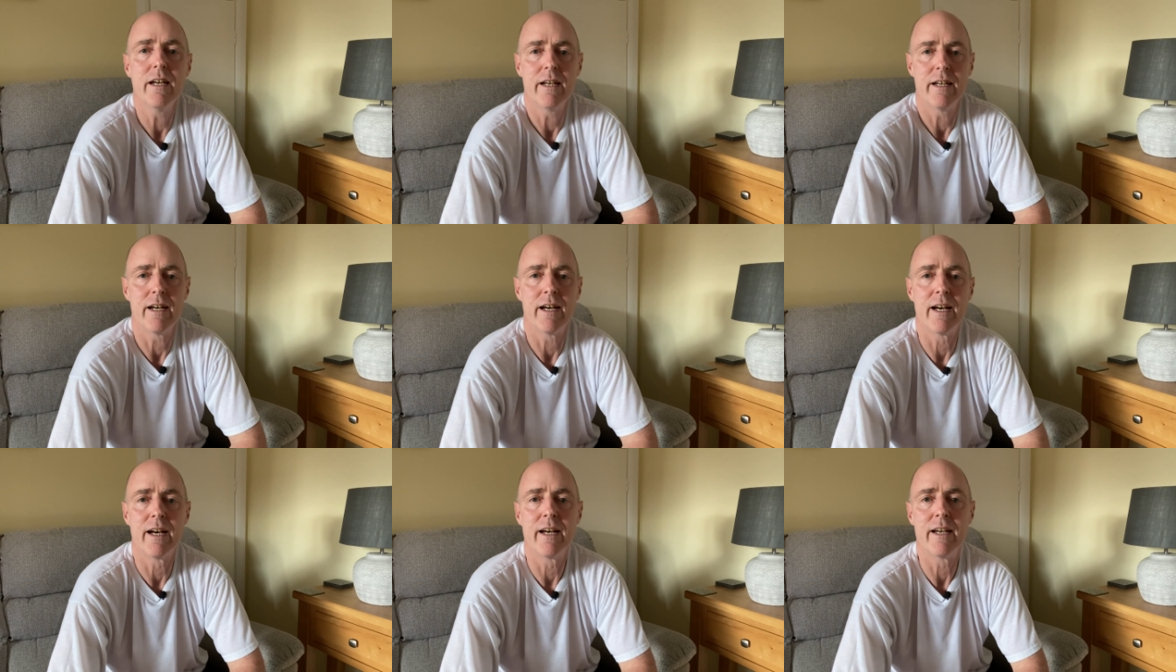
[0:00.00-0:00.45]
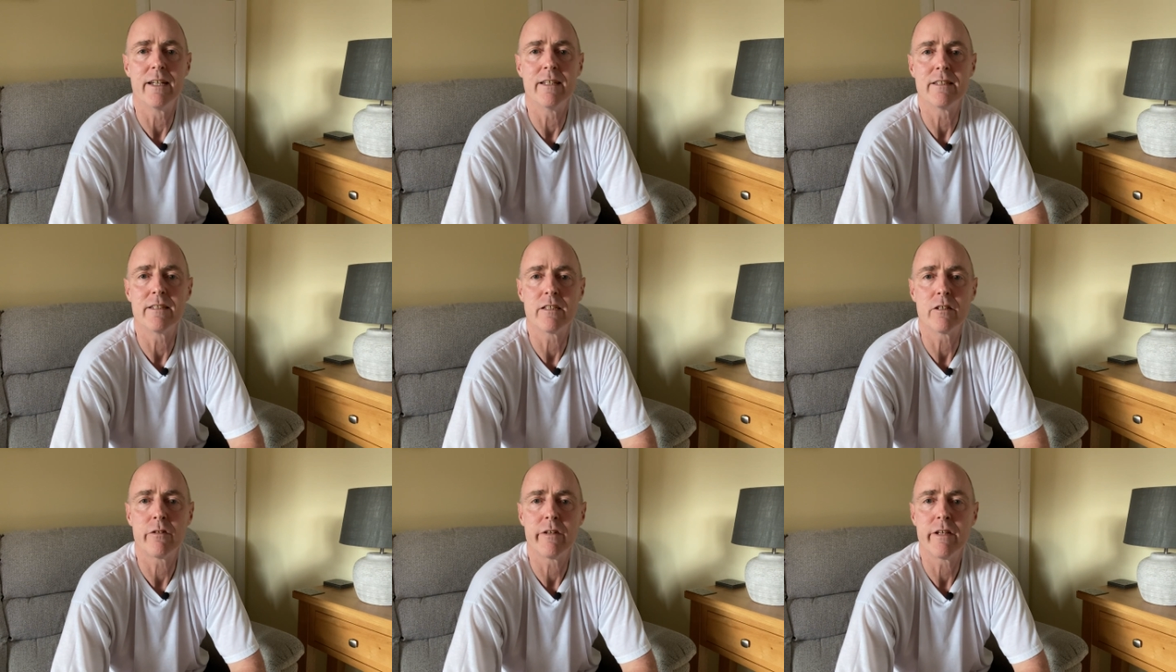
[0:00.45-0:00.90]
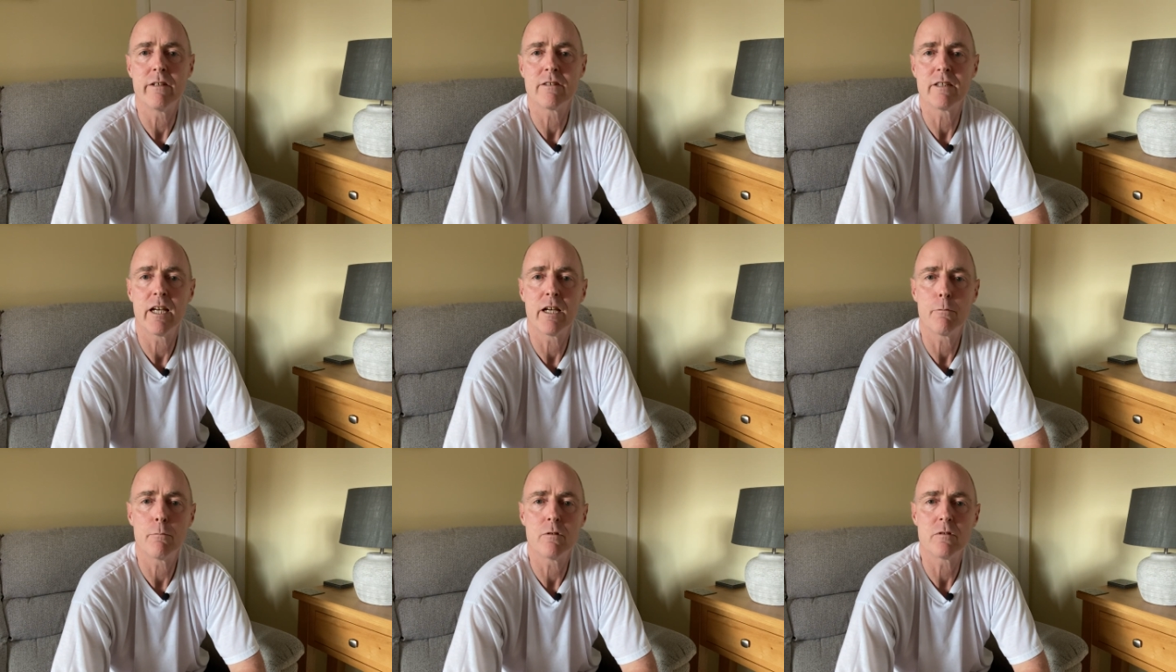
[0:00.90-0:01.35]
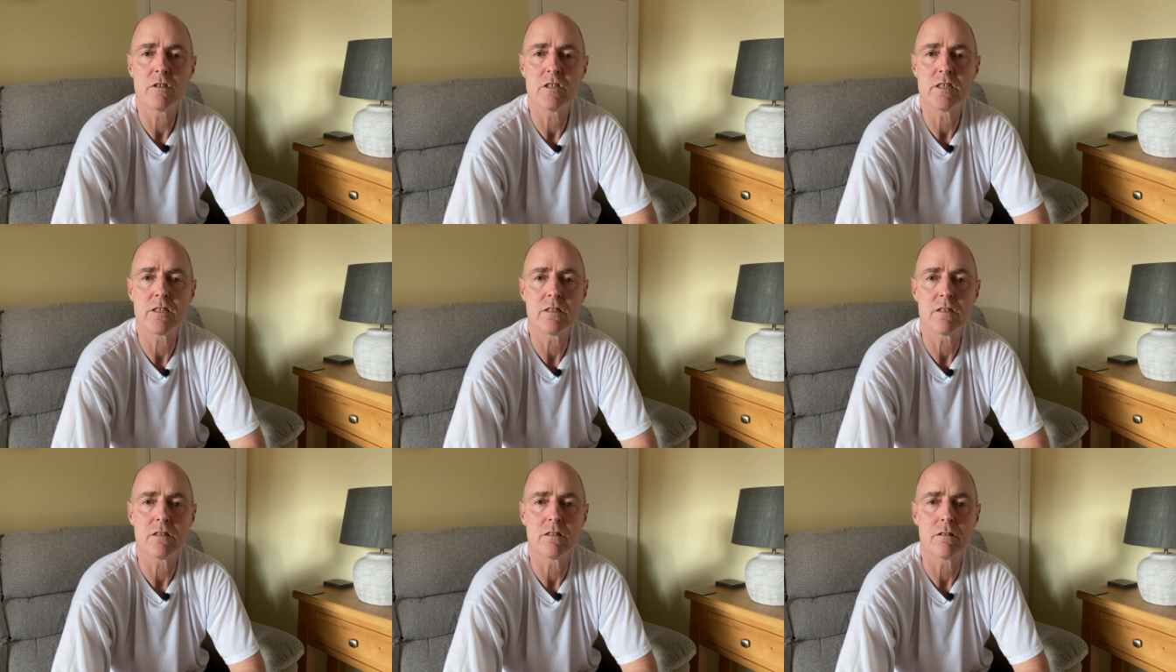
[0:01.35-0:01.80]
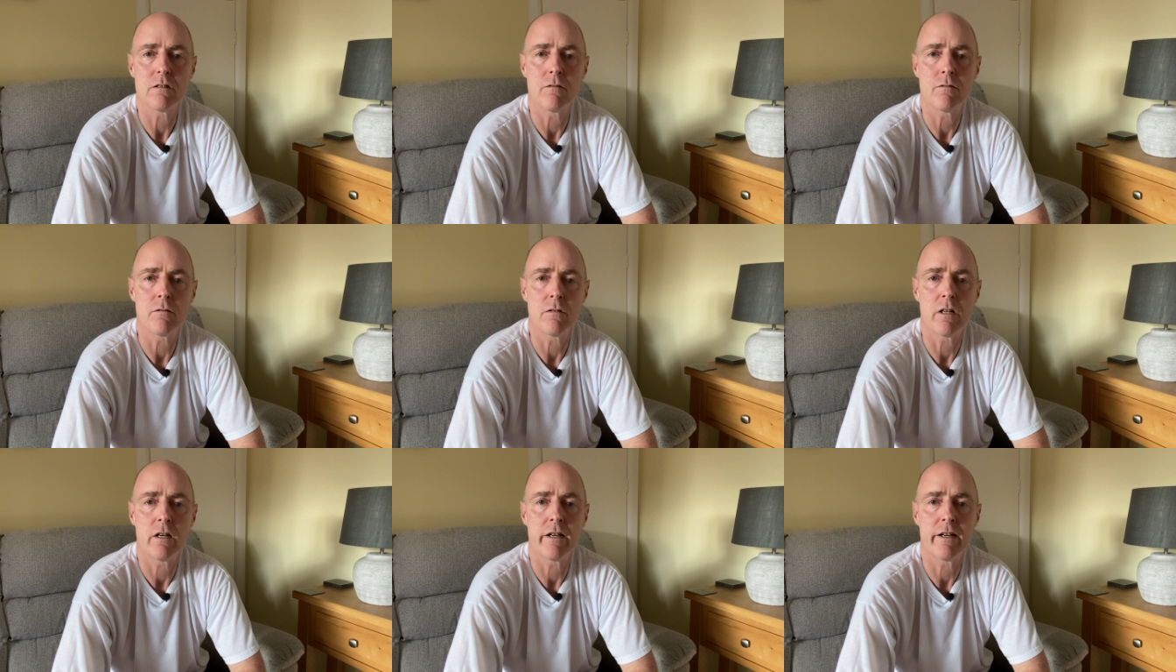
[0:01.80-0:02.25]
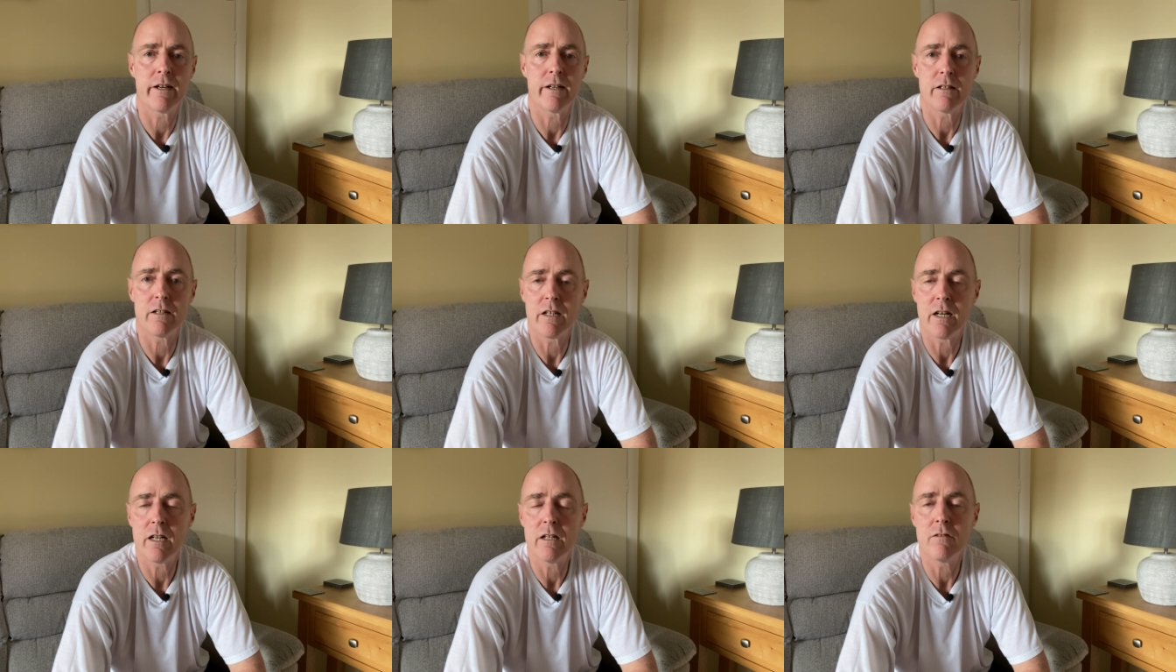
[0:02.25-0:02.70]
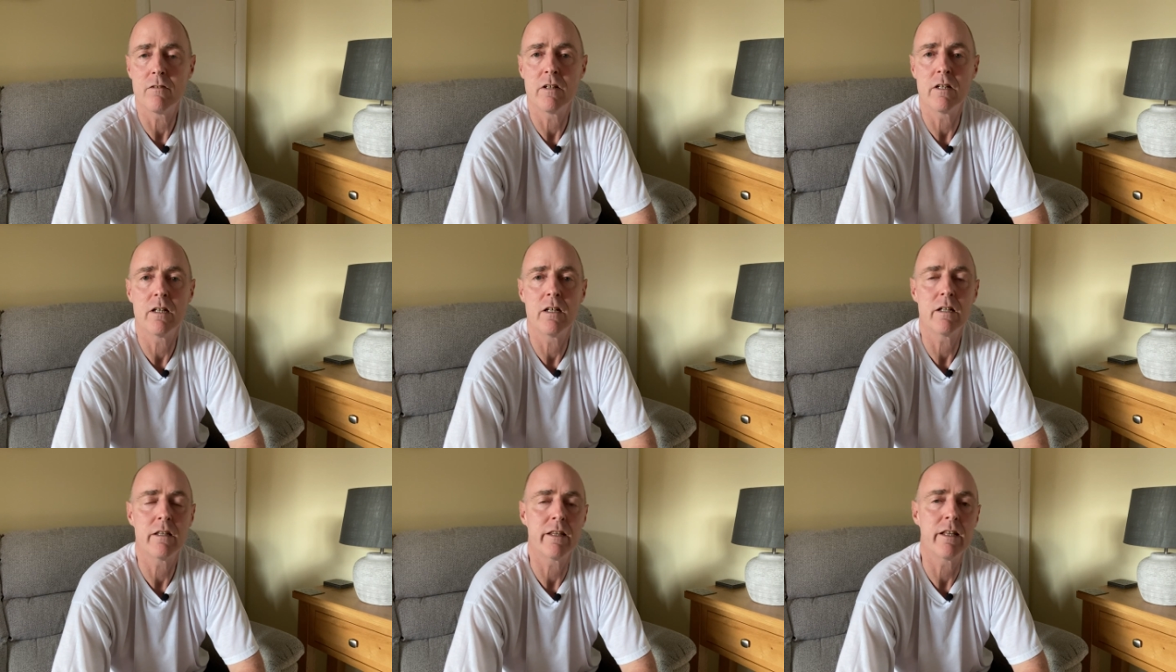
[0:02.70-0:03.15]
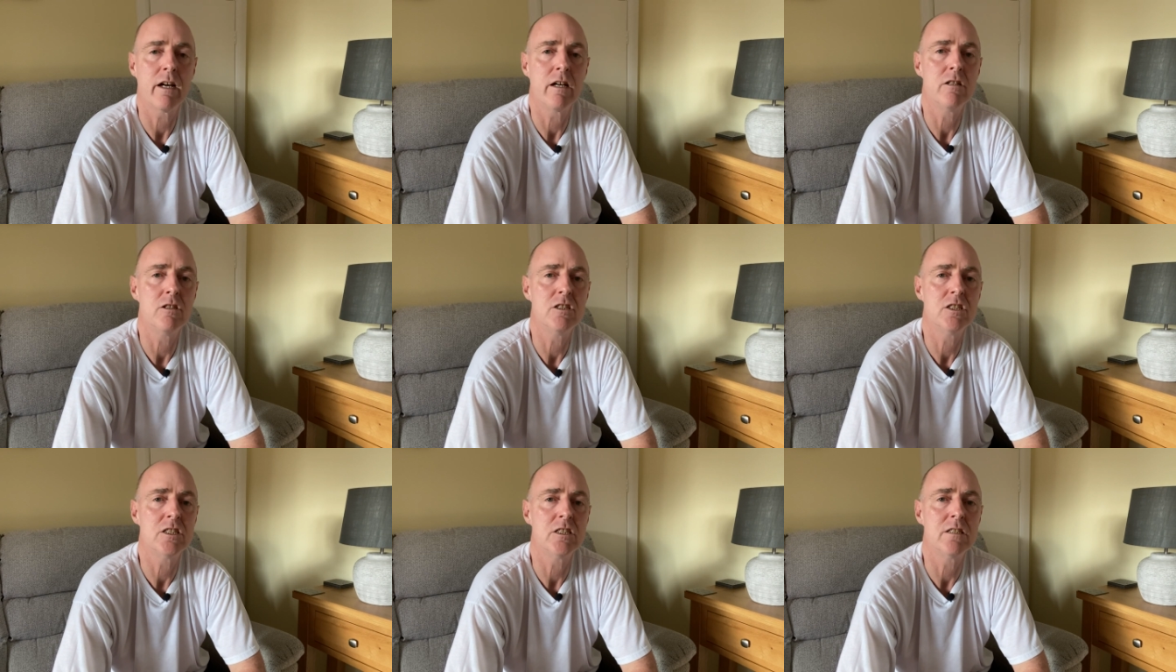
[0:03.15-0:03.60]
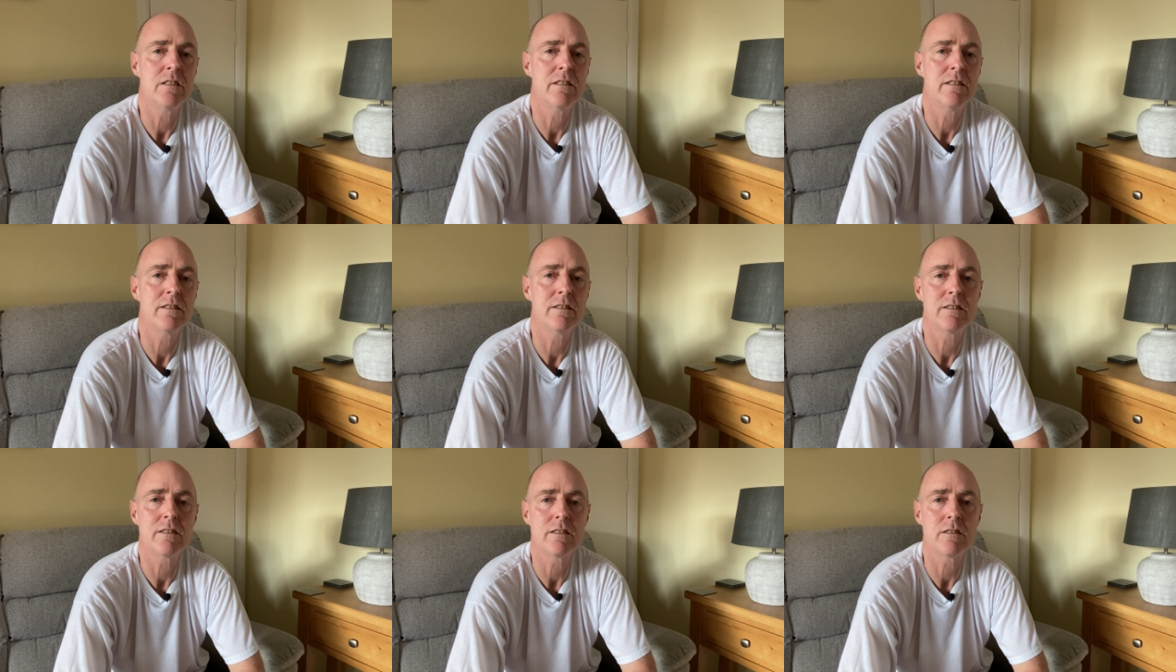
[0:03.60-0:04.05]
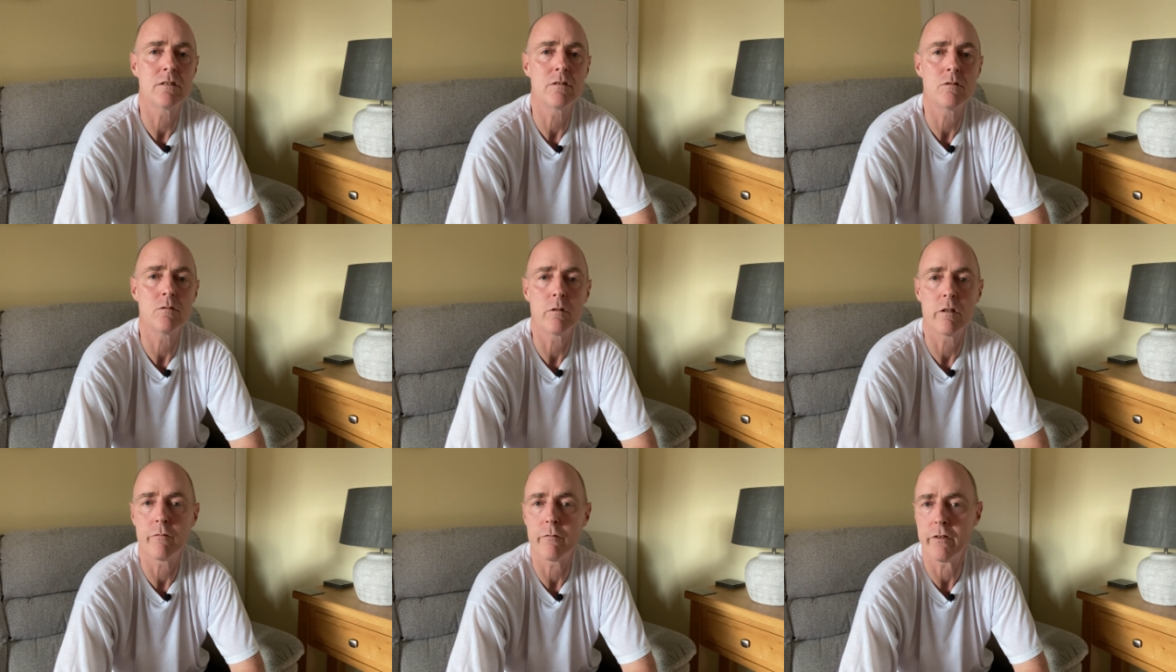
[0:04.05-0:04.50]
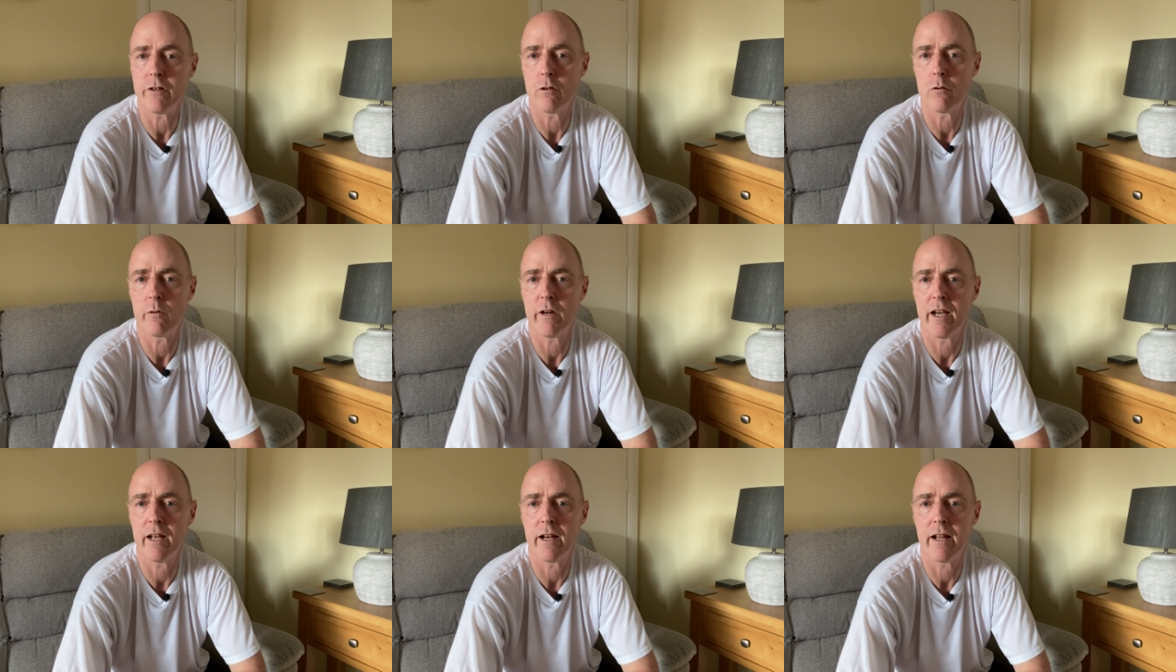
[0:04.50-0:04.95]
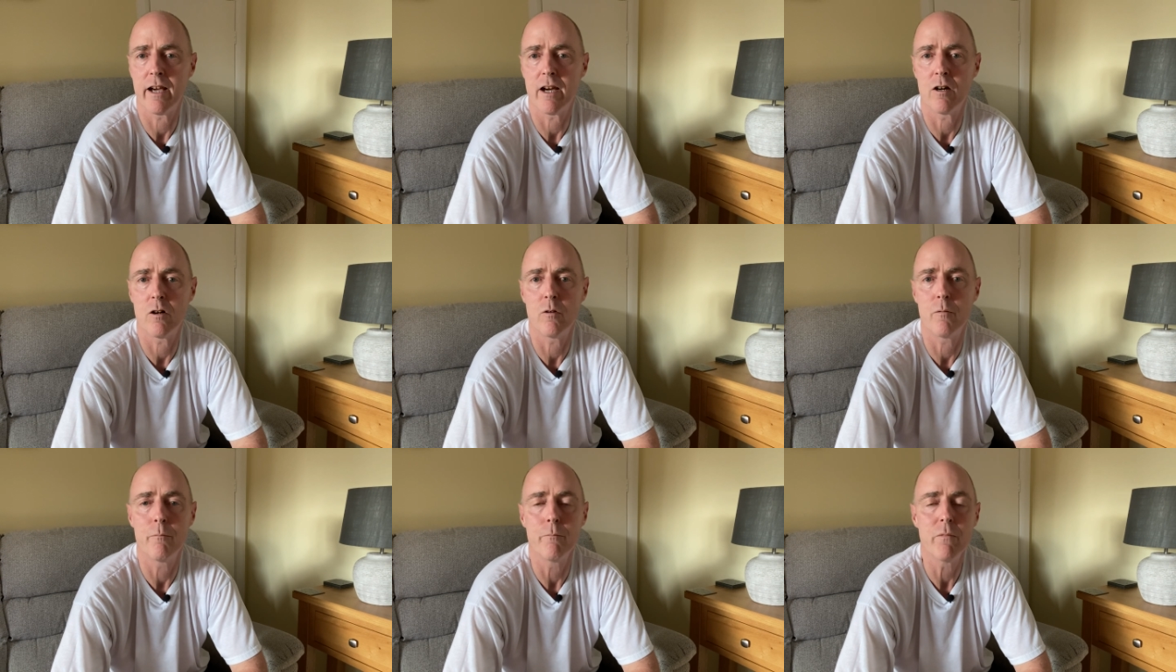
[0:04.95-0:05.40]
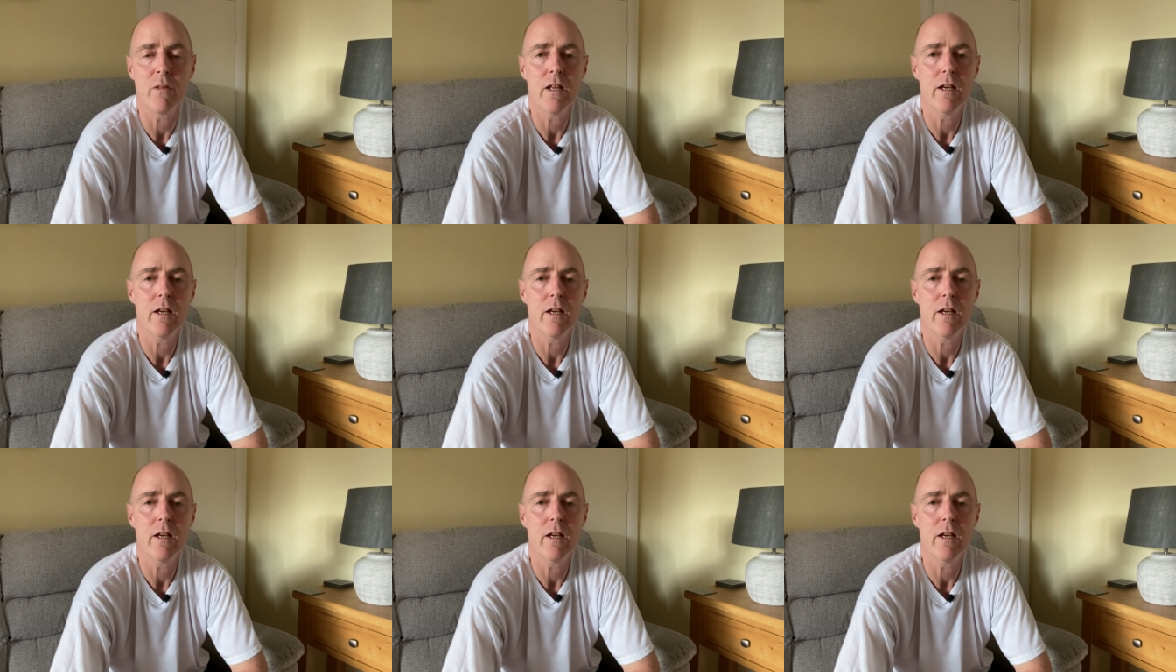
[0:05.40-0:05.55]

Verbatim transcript: uh, until he was able just to sort of fly out over the ocean until the fuel ran out